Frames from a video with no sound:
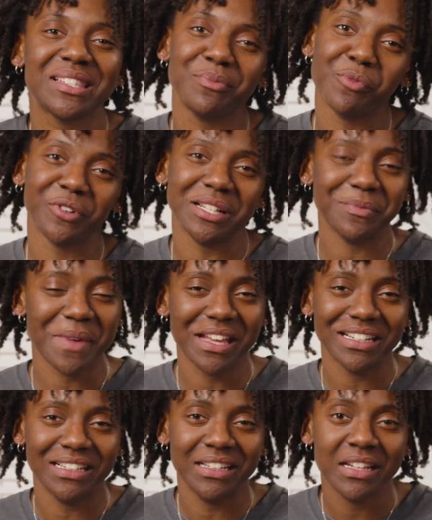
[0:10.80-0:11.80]
week's Morning
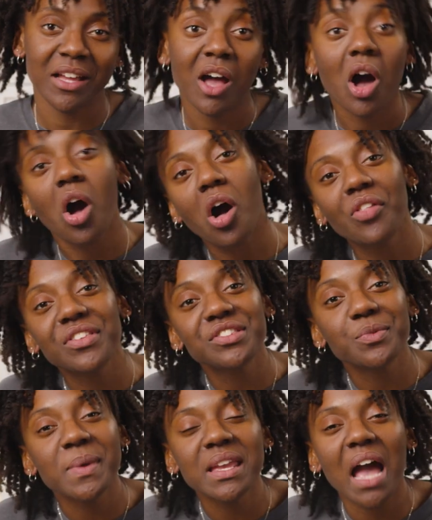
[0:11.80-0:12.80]
Manna. All
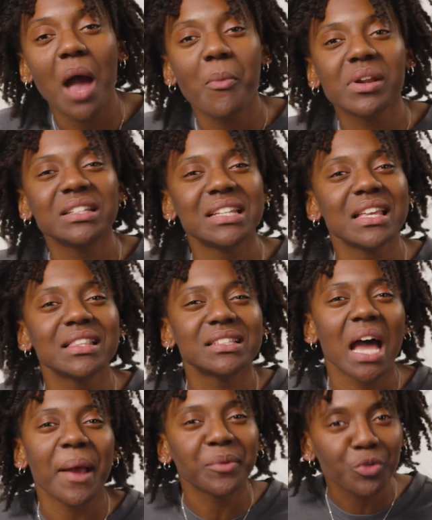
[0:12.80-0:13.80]
this week, I want to take the
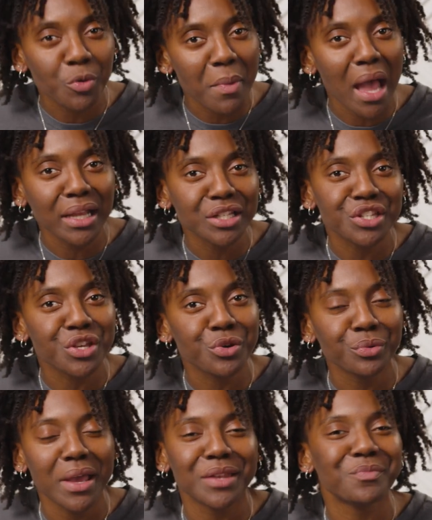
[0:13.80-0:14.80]
time to remind
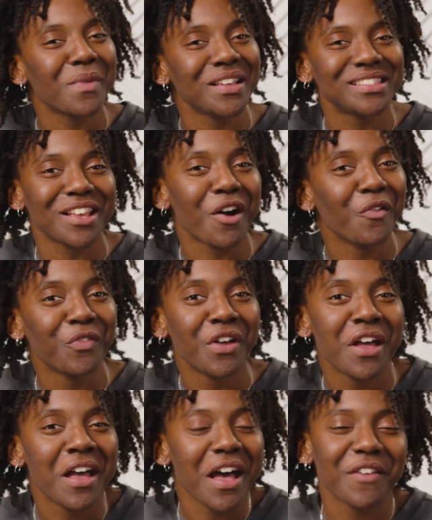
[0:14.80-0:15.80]
you and myself
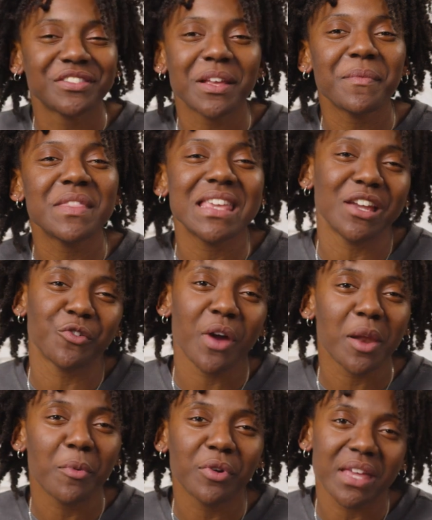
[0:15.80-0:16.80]
of some of the
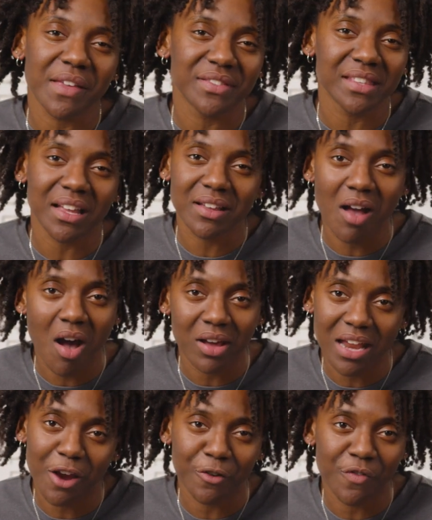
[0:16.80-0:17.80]
incredible gifts that
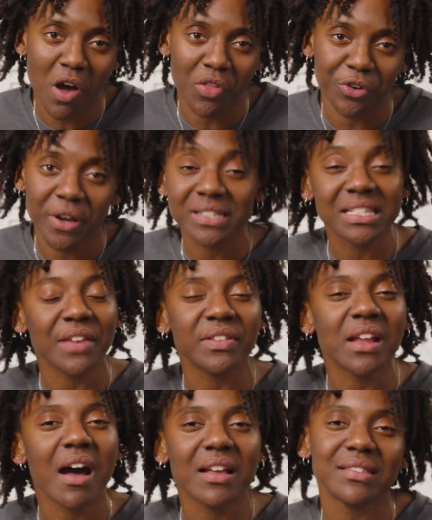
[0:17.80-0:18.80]
God, our Father, has
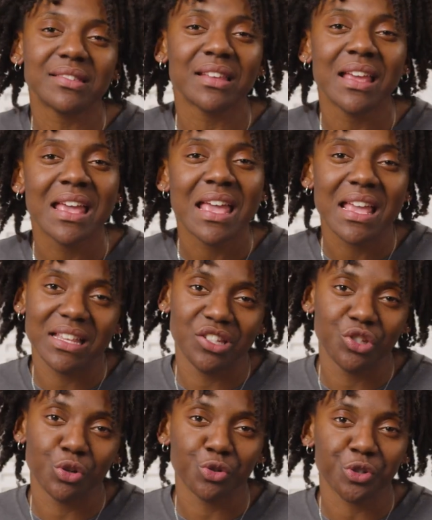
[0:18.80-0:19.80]
given us,
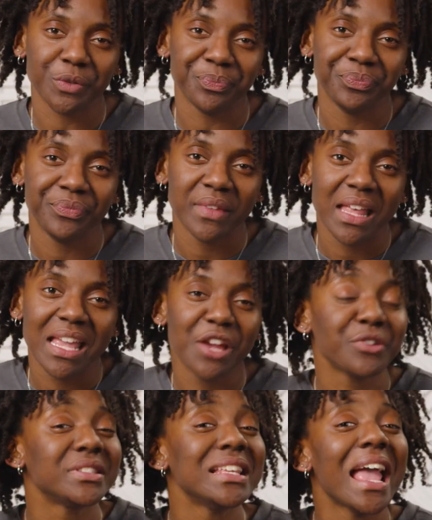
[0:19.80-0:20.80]
His children.
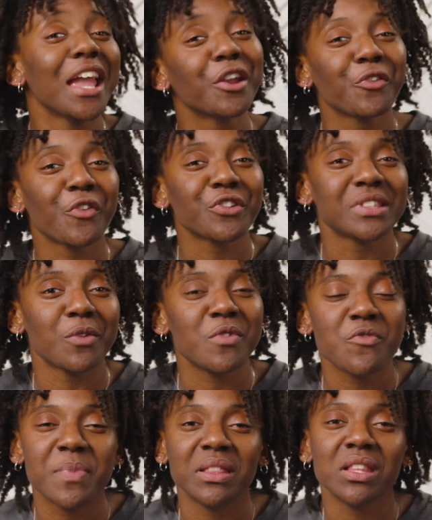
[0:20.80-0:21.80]
Here's the anchor verse that
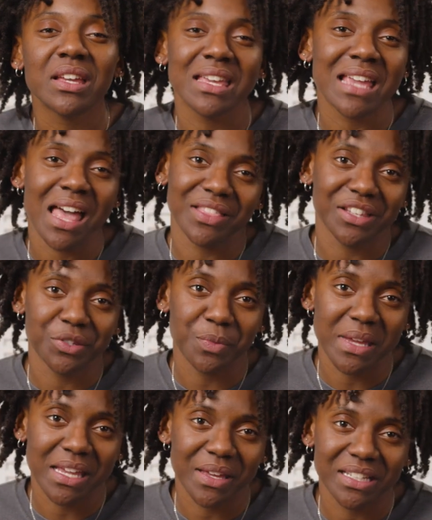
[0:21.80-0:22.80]
we've been looking at this
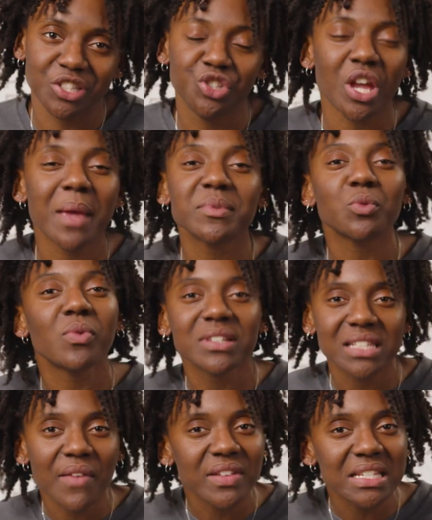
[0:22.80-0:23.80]
week. It's James
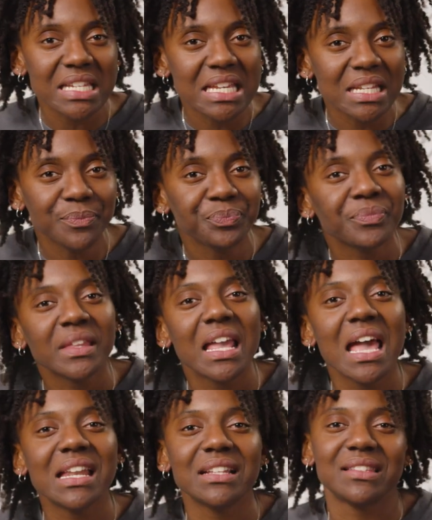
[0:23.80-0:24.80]
1:17,
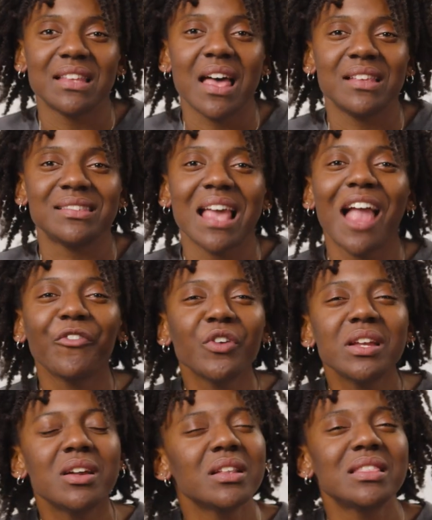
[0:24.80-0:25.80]
and it says,
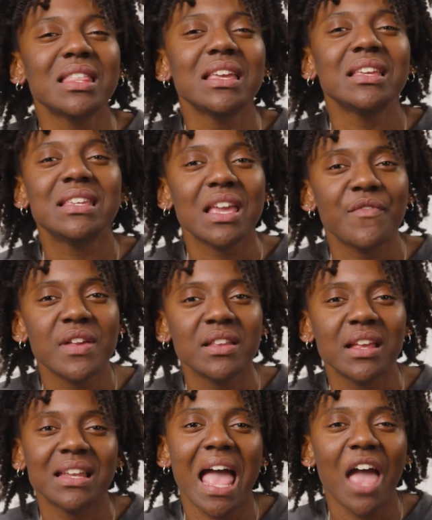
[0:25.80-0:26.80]
"Every good thing
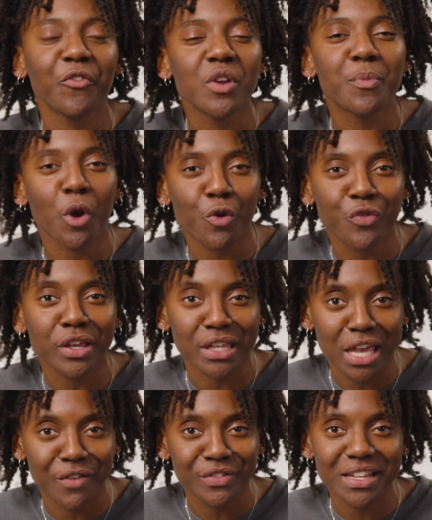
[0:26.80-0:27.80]
given and every perfect
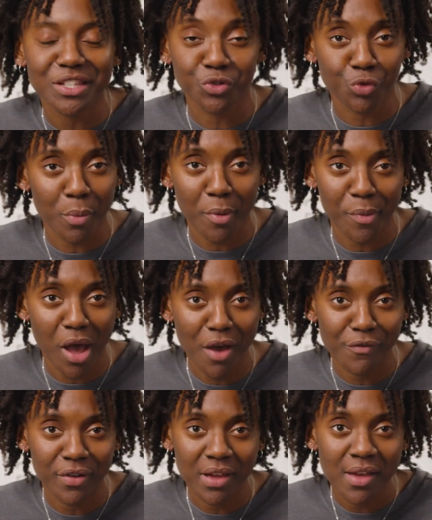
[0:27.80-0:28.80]
gift is from
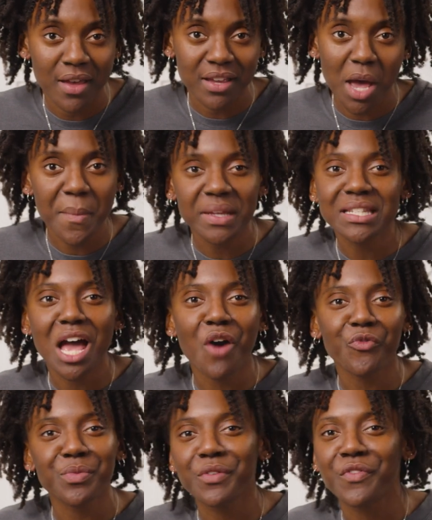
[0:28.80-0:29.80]
above, coming
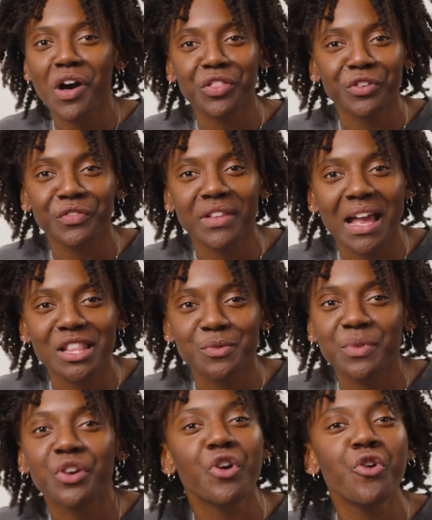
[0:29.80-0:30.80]
down from the Father of
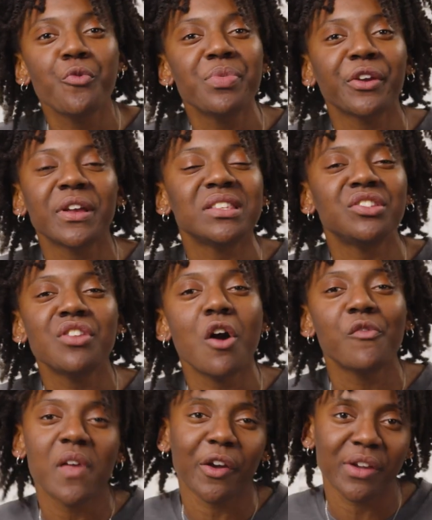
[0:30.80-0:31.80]
lights, with whom there is
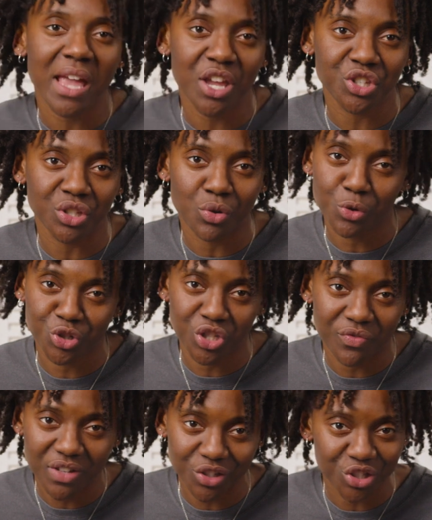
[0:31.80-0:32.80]
no variation or
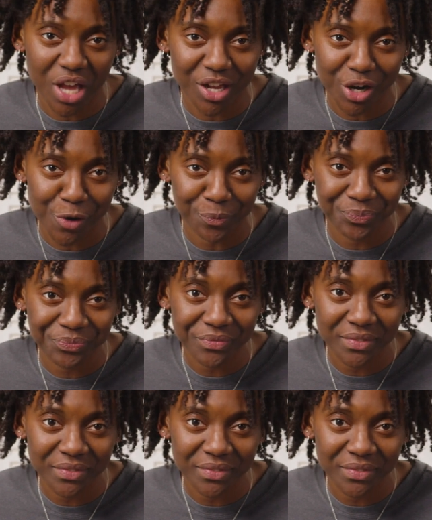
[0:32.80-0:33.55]
shifting shadow."